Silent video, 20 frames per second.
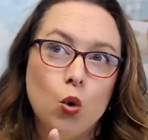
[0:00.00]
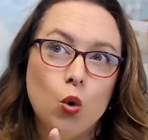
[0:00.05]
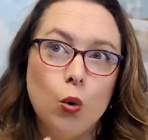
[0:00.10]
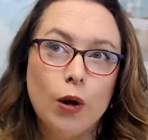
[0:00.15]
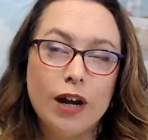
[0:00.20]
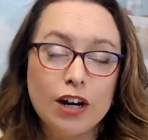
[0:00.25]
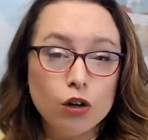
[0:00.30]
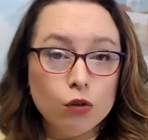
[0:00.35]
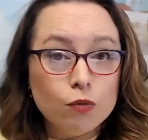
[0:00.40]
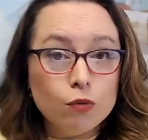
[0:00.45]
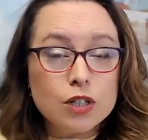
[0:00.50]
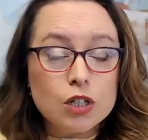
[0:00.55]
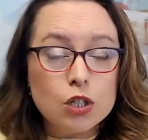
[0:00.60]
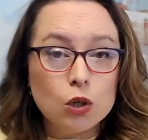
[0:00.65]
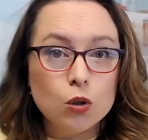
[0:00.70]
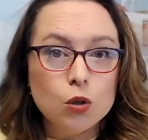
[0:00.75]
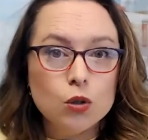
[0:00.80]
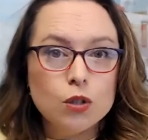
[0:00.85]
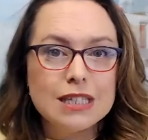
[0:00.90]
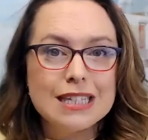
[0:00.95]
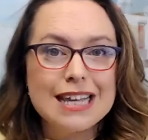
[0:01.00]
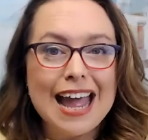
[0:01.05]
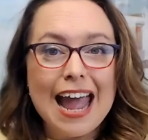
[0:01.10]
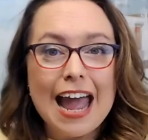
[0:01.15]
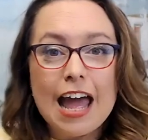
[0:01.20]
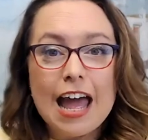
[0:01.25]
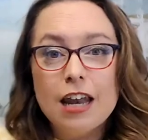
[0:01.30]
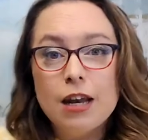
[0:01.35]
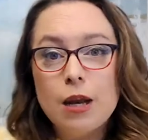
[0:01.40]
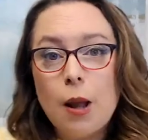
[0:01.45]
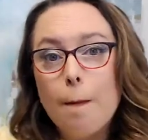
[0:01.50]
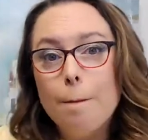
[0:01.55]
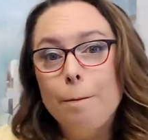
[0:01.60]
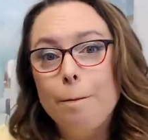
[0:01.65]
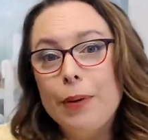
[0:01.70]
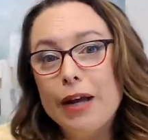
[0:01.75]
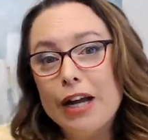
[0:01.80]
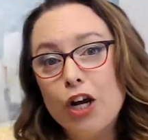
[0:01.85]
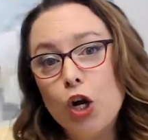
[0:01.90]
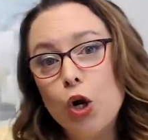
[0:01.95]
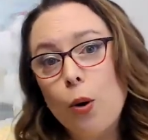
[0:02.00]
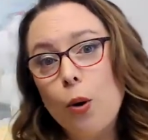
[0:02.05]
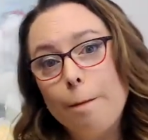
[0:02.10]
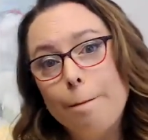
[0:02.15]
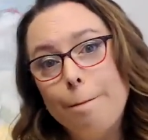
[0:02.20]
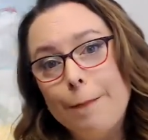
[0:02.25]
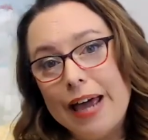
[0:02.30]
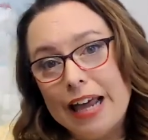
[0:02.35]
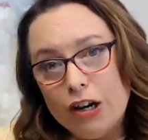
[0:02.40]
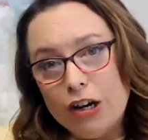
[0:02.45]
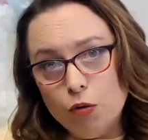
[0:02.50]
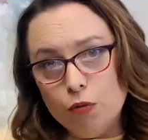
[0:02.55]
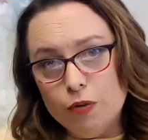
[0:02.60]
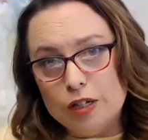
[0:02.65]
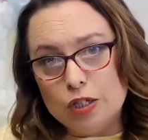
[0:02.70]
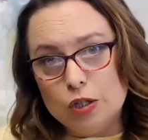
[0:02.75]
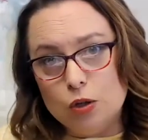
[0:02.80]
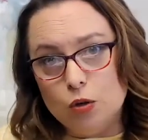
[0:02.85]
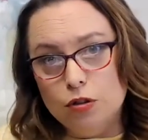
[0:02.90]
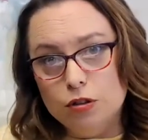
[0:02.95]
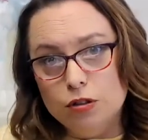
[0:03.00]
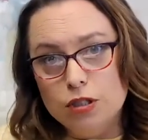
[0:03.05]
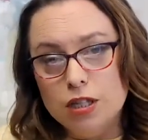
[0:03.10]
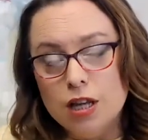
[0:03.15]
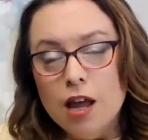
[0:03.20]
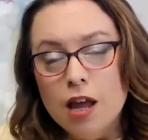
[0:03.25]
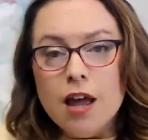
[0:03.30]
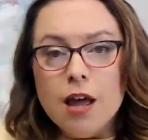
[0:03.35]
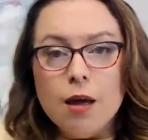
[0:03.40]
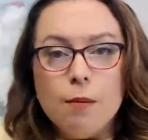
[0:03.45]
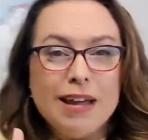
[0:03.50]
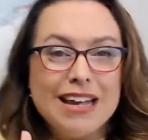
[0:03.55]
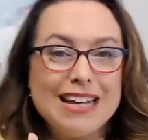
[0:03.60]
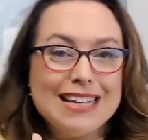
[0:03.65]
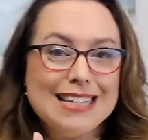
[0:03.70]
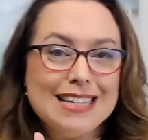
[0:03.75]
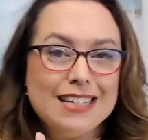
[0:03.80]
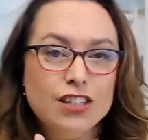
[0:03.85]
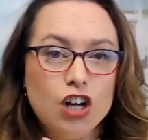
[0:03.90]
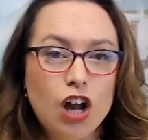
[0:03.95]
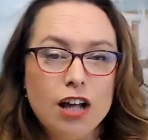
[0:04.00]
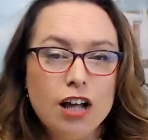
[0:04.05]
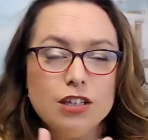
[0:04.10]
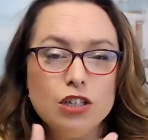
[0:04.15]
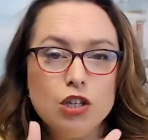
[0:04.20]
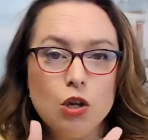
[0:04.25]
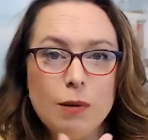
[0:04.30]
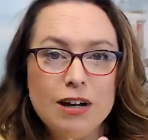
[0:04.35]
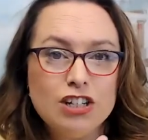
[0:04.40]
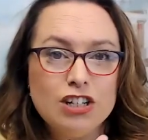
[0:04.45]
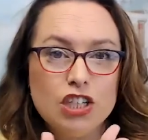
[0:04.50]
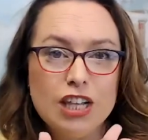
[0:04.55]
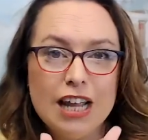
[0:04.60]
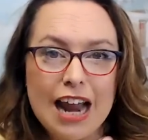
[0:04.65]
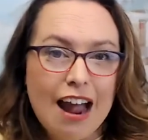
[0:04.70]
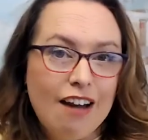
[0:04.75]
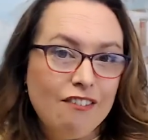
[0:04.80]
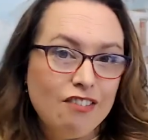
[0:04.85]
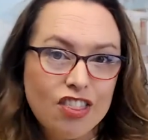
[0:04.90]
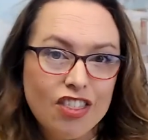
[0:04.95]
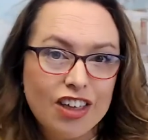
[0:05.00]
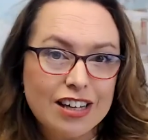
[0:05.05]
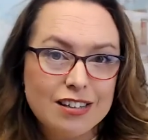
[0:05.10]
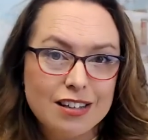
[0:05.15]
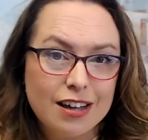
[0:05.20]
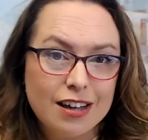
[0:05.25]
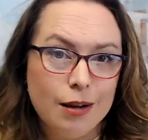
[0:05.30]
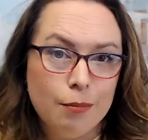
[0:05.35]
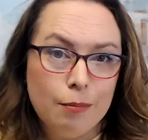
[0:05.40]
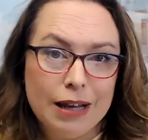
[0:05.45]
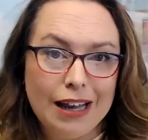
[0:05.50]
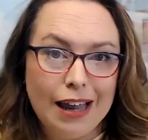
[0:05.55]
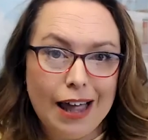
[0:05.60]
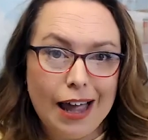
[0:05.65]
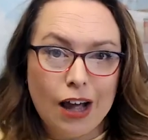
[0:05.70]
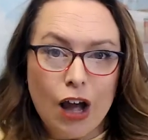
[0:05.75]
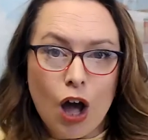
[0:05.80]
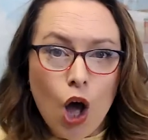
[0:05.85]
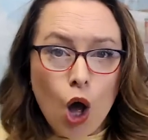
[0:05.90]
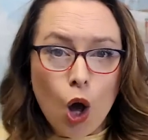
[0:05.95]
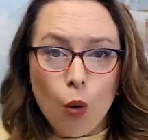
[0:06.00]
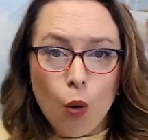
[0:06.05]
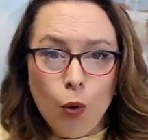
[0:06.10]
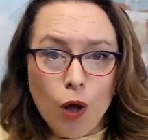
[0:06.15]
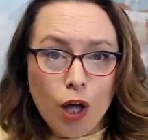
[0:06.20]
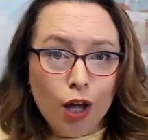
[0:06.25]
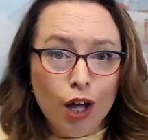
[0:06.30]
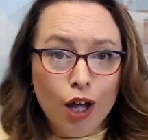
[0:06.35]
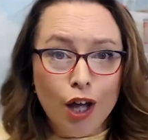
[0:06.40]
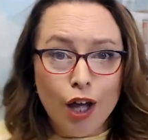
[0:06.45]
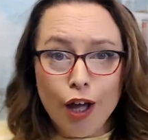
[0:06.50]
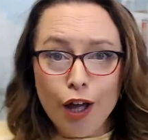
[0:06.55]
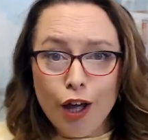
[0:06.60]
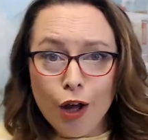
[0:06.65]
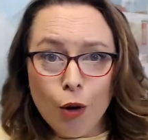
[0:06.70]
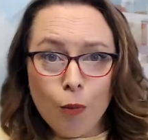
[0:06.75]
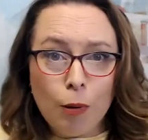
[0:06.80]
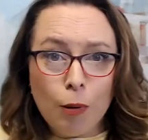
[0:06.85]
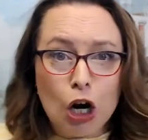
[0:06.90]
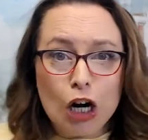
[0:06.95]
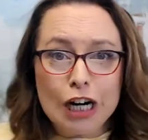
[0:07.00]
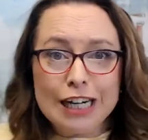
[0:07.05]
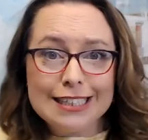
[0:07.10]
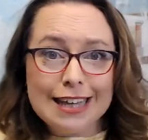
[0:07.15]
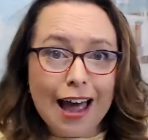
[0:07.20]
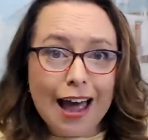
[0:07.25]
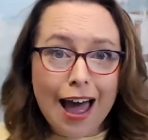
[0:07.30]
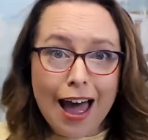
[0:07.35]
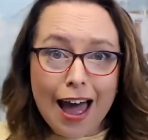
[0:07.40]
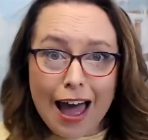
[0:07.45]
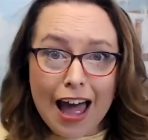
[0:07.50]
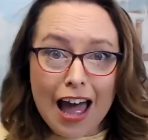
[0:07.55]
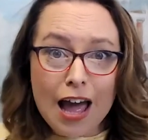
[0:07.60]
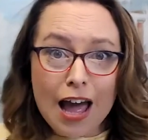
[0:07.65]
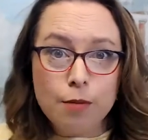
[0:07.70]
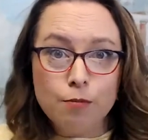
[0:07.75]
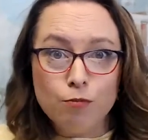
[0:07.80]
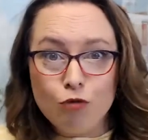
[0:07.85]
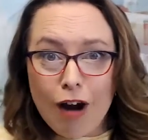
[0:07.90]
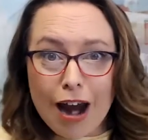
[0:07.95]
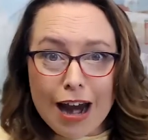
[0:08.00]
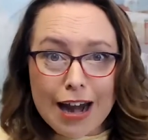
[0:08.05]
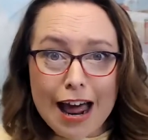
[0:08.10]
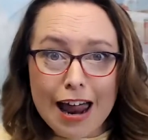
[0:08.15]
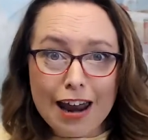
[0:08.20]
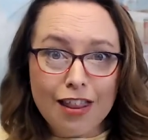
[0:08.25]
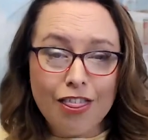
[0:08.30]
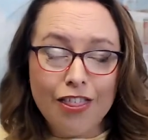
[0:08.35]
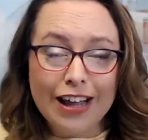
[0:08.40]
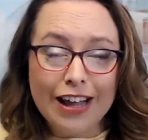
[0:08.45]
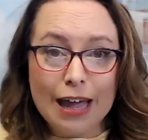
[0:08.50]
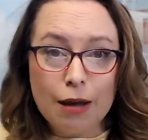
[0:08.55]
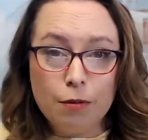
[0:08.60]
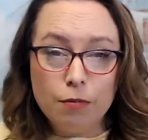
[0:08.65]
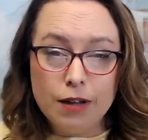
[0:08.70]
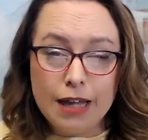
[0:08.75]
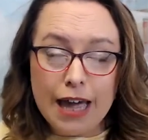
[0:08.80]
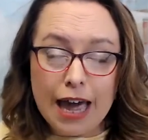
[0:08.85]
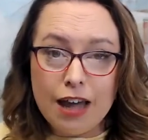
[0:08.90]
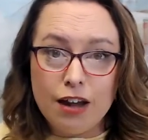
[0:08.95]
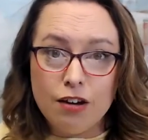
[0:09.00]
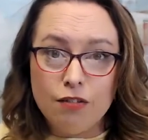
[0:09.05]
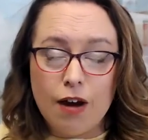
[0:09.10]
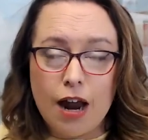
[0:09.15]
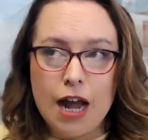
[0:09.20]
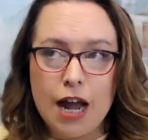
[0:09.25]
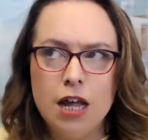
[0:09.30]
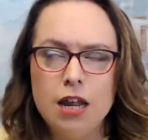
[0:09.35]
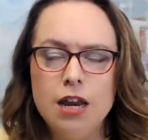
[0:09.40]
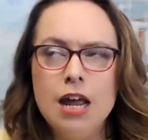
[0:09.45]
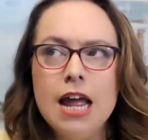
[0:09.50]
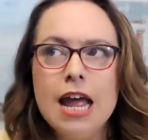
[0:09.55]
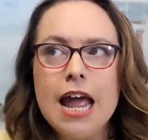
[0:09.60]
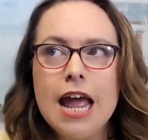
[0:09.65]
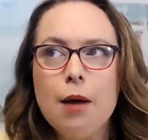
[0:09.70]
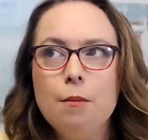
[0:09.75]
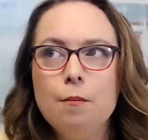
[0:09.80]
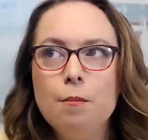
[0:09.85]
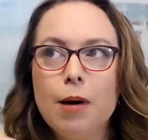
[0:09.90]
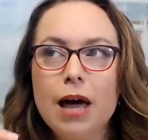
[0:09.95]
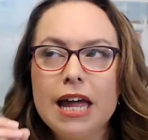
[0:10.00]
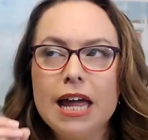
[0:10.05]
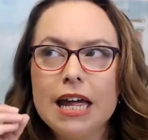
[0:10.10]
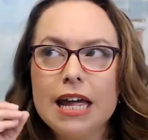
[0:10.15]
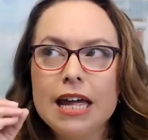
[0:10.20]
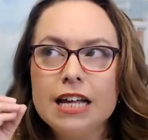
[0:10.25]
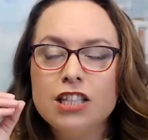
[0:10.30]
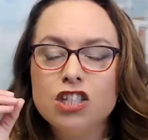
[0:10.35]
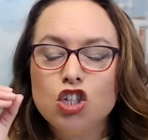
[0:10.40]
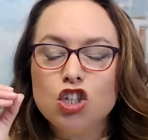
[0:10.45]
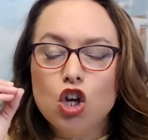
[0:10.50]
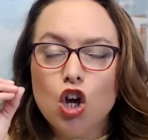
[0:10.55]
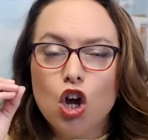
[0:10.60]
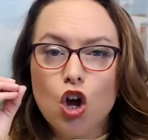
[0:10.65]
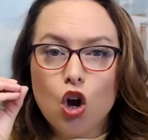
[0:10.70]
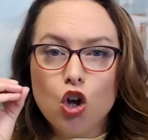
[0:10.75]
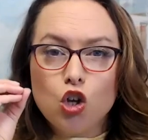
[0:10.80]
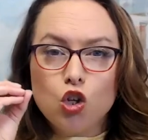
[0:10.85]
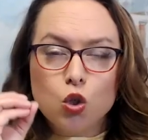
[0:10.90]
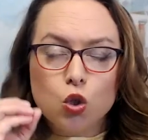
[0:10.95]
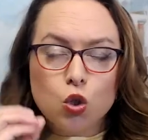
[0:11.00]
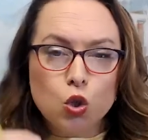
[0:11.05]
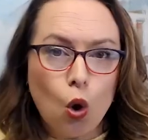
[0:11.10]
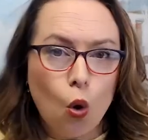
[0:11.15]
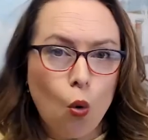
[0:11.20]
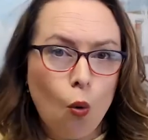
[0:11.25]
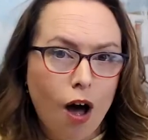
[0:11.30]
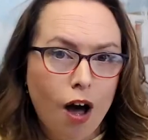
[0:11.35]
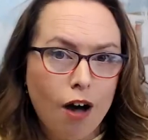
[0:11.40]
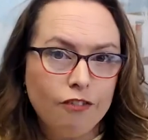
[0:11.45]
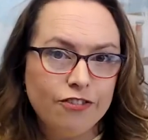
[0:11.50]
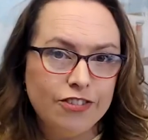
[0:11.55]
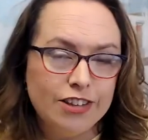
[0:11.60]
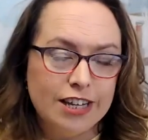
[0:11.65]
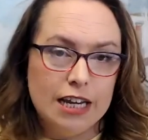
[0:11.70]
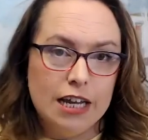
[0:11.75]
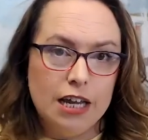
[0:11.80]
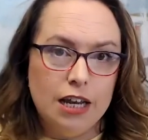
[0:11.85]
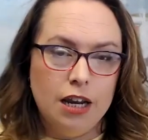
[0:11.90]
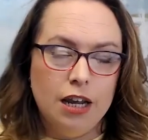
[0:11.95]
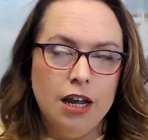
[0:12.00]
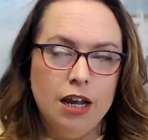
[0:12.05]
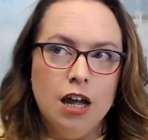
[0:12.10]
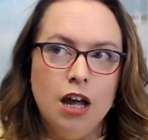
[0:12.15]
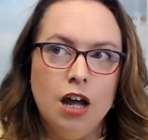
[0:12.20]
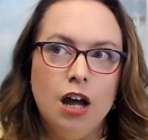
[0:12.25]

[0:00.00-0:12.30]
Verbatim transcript: quicker results and bigger, better results, because it's not so much that everything's going to be like, woohoo, party time right out of the gate, right? But it's so often